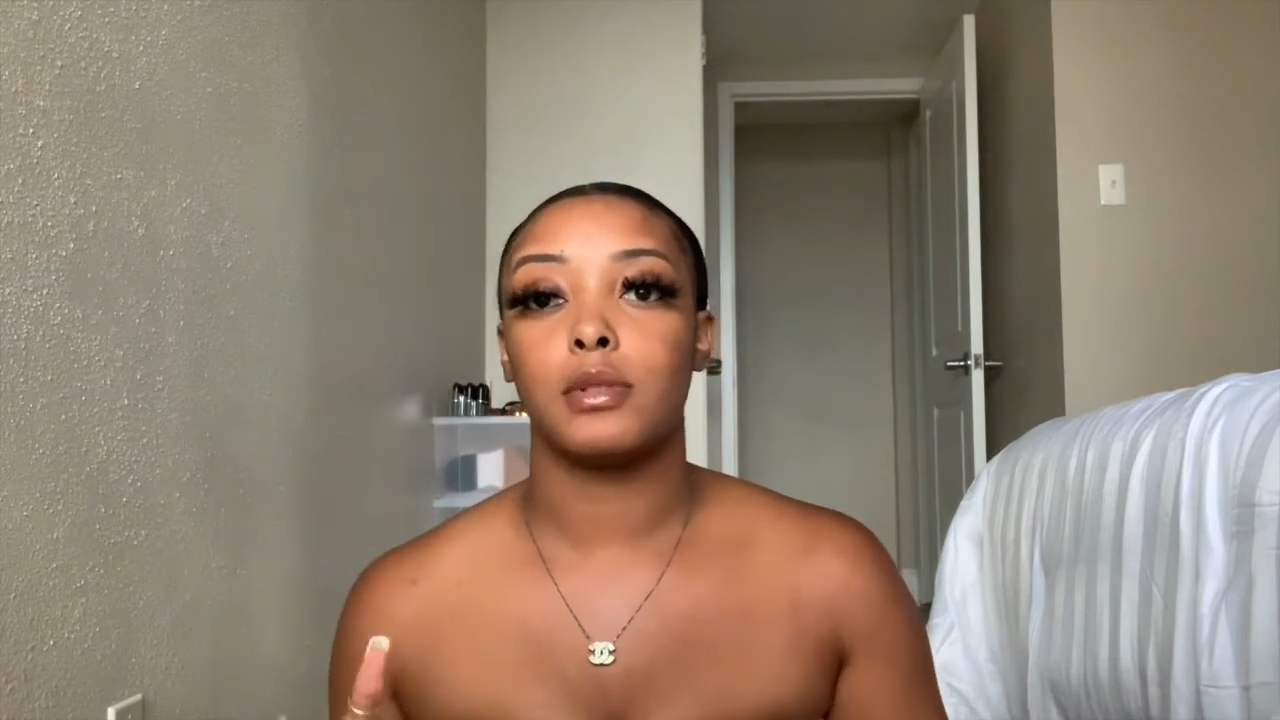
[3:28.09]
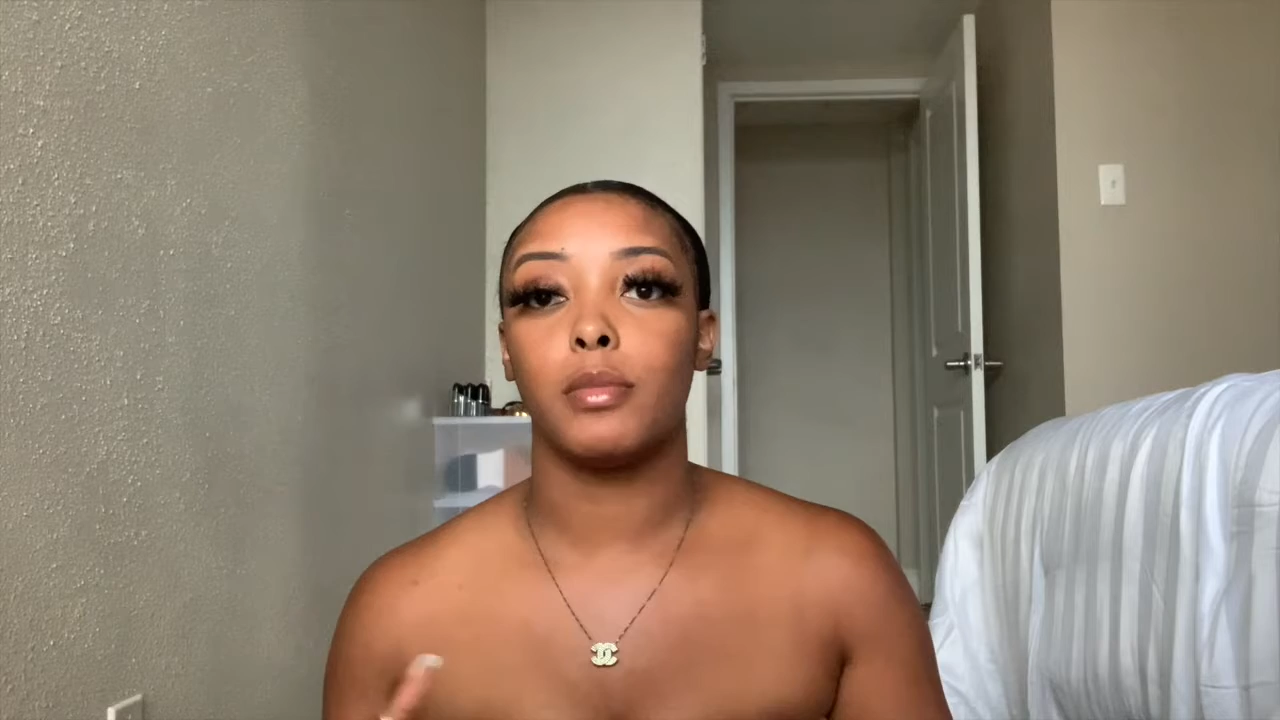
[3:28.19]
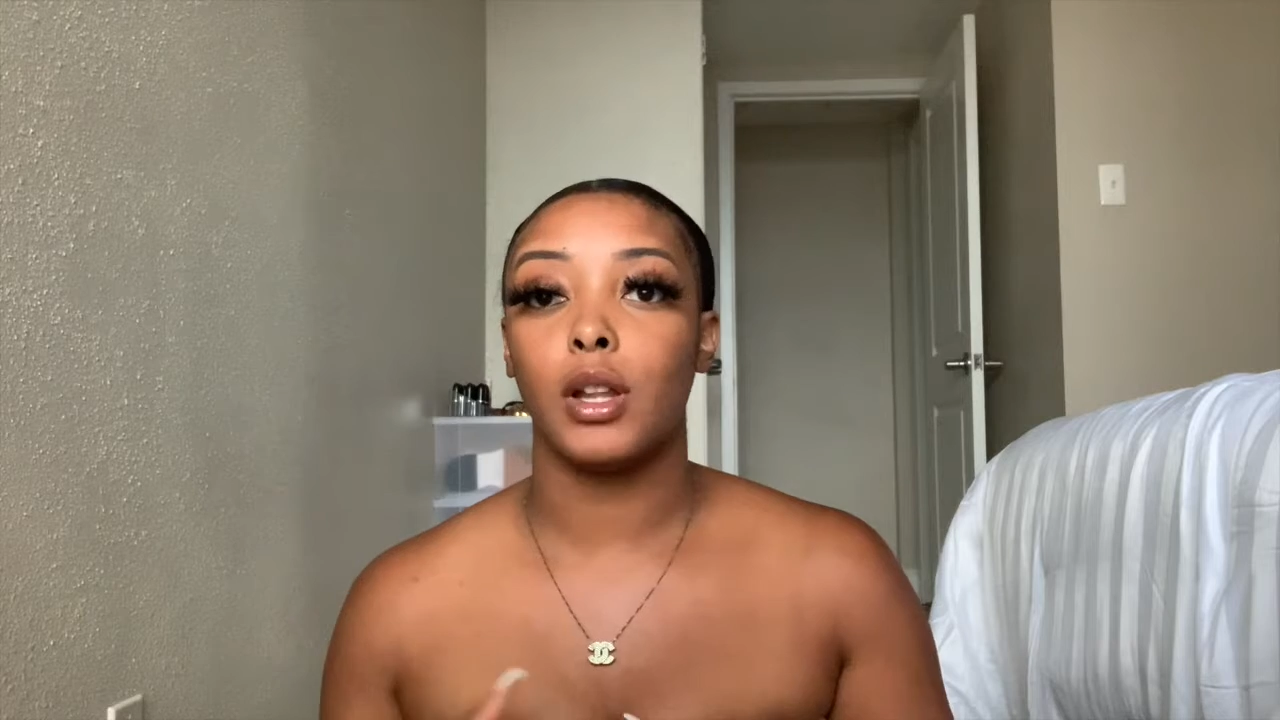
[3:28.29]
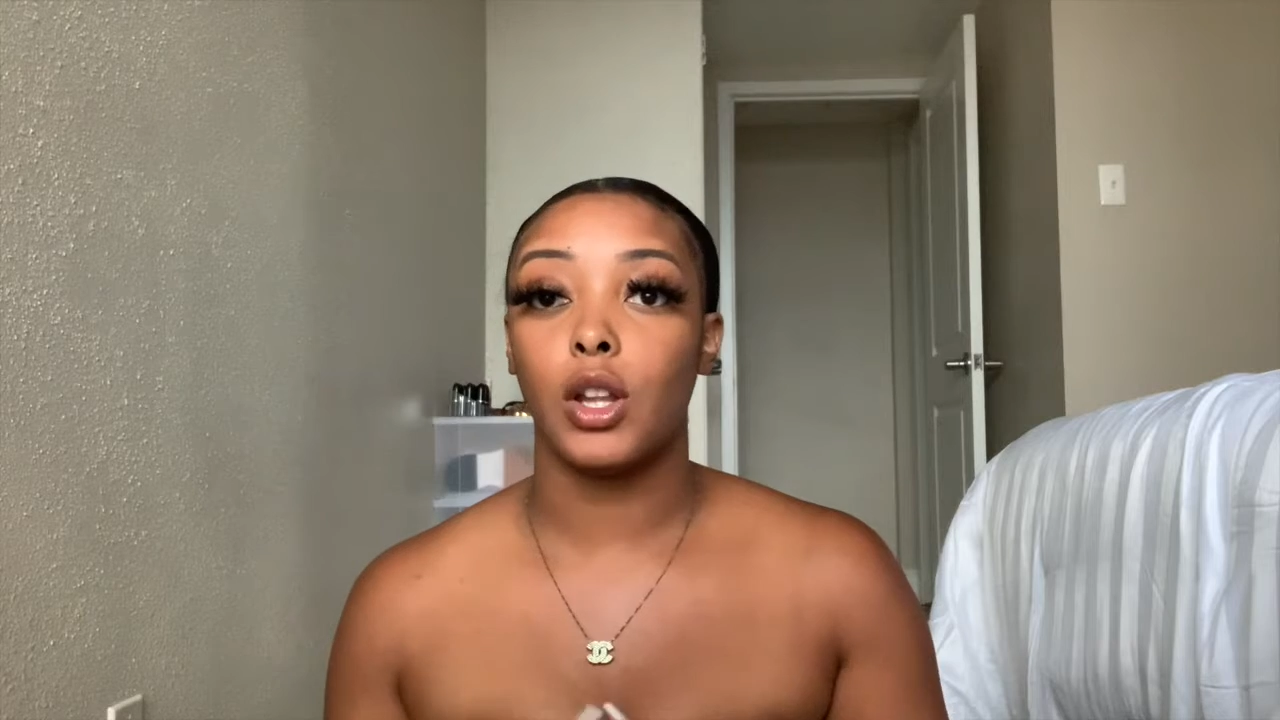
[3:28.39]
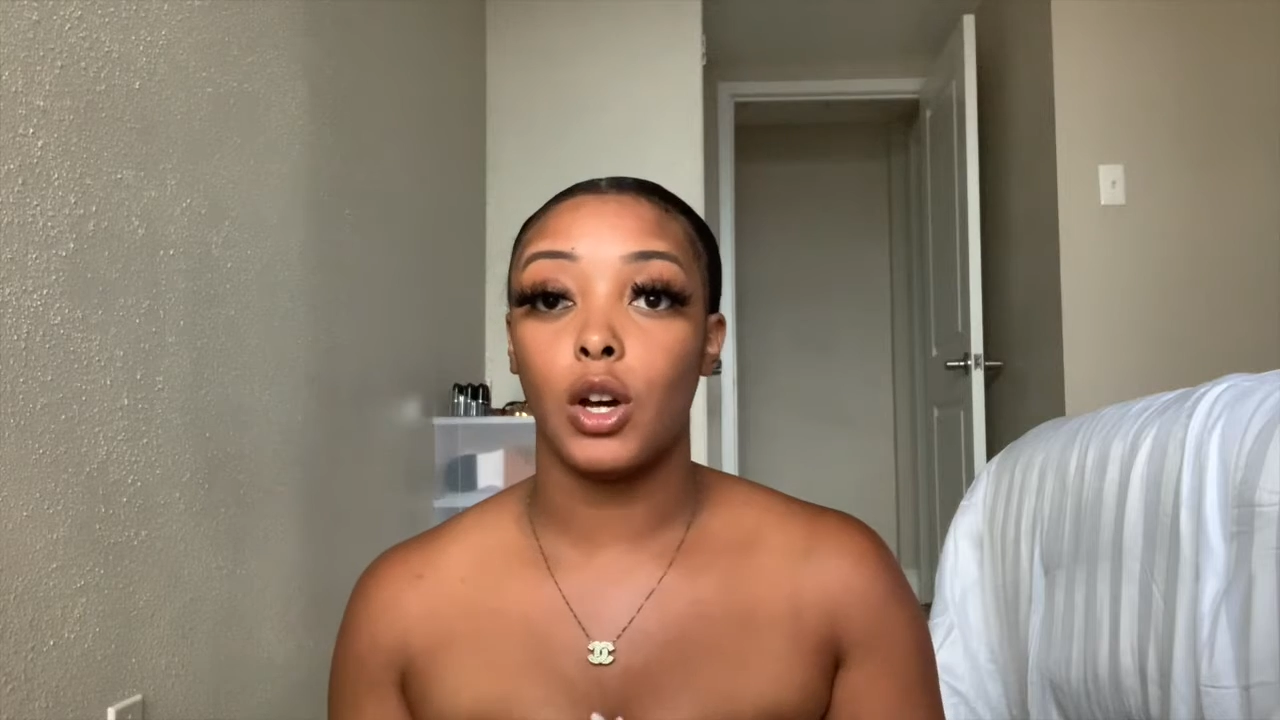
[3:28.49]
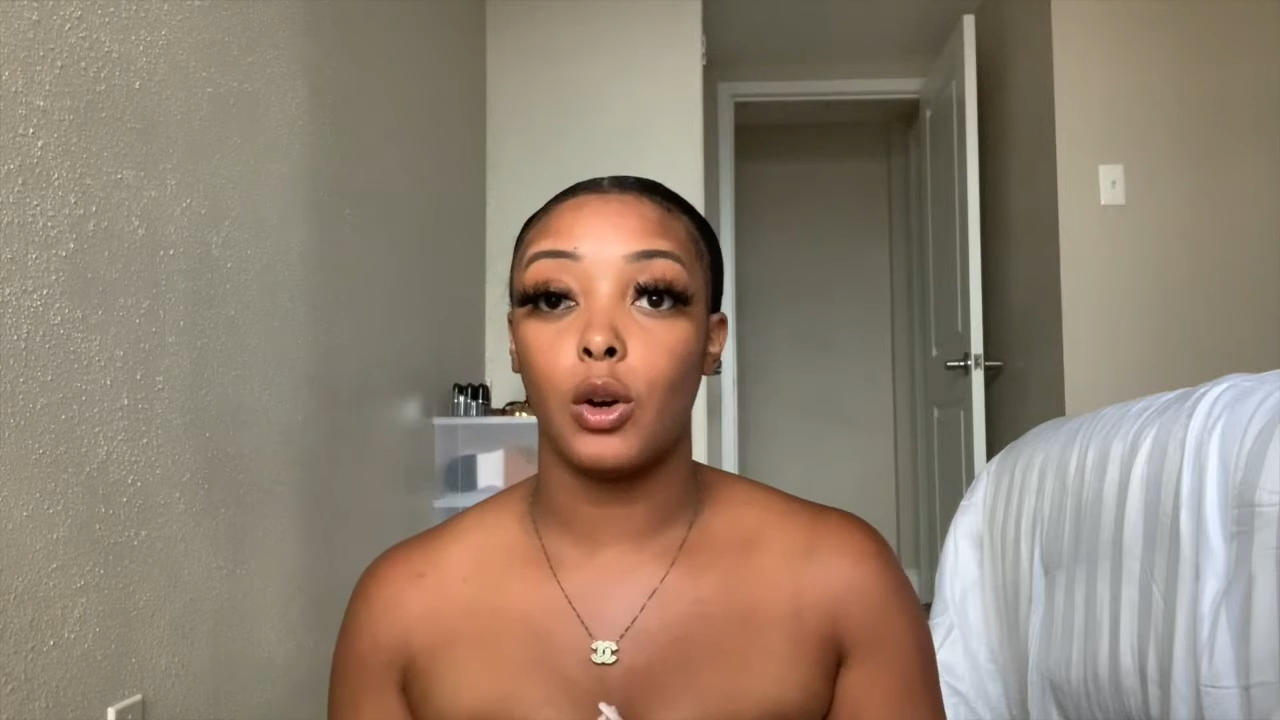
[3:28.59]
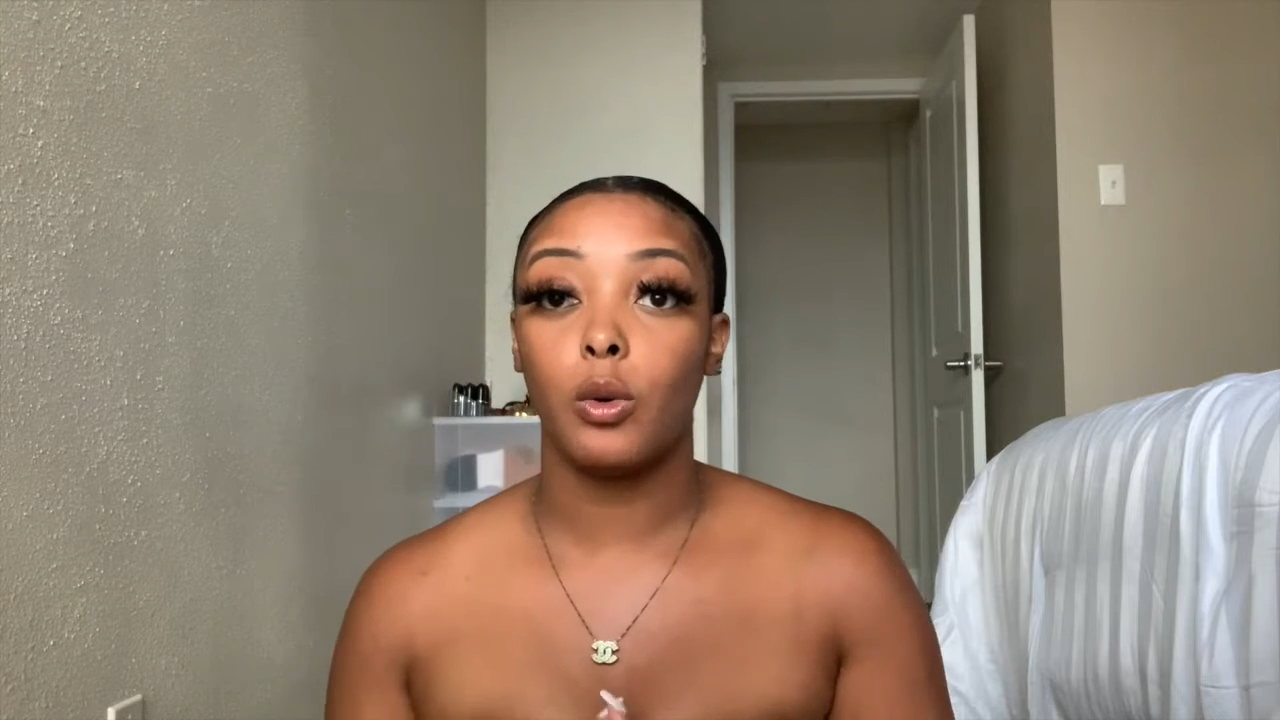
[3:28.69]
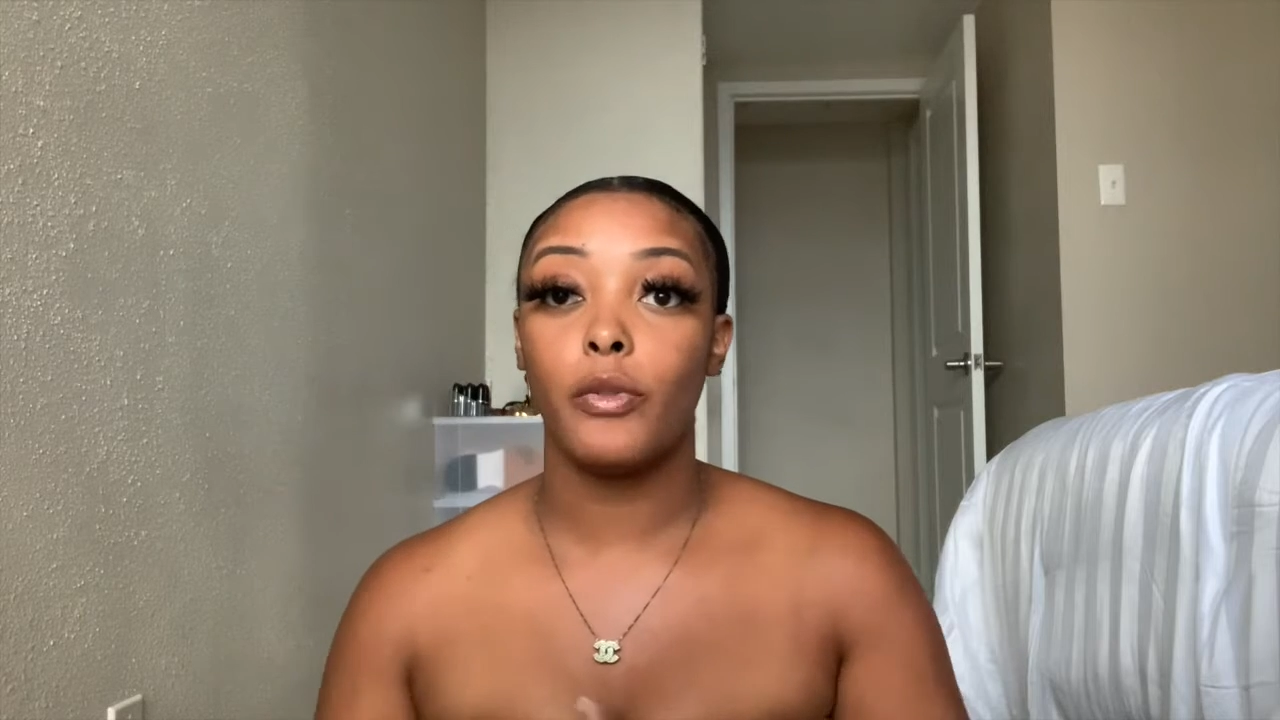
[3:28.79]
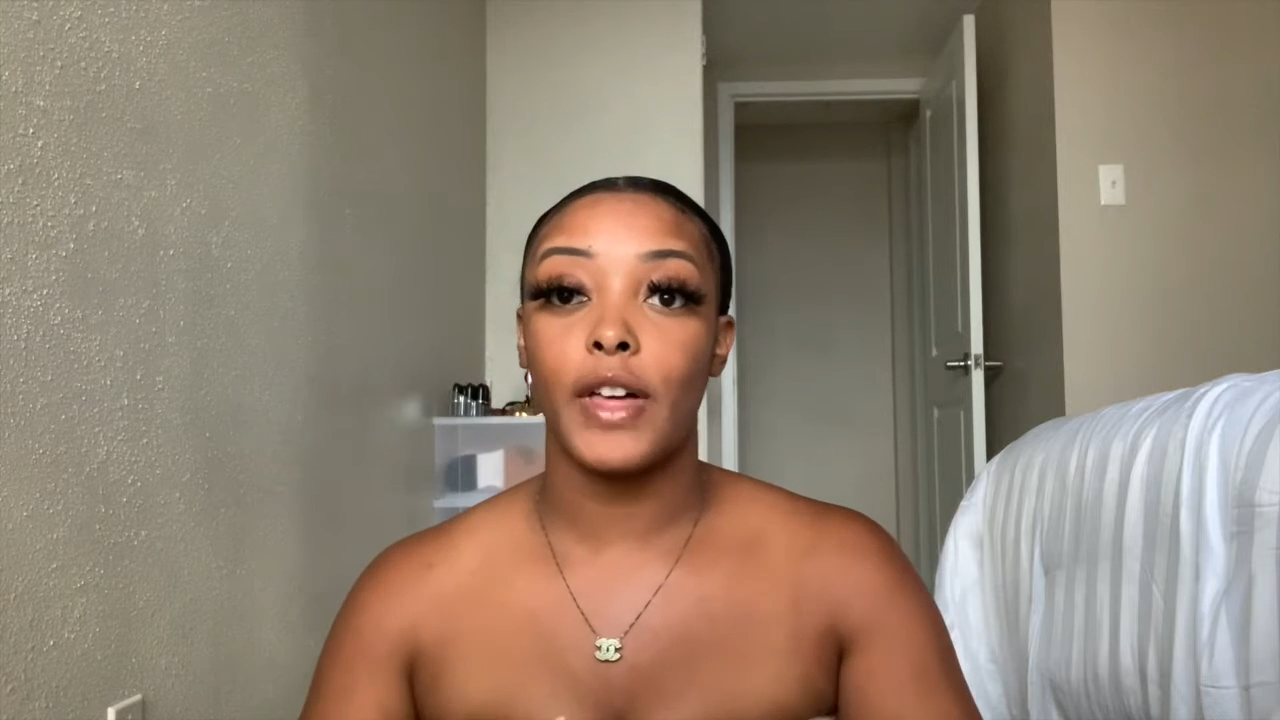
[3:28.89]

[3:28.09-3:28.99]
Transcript: below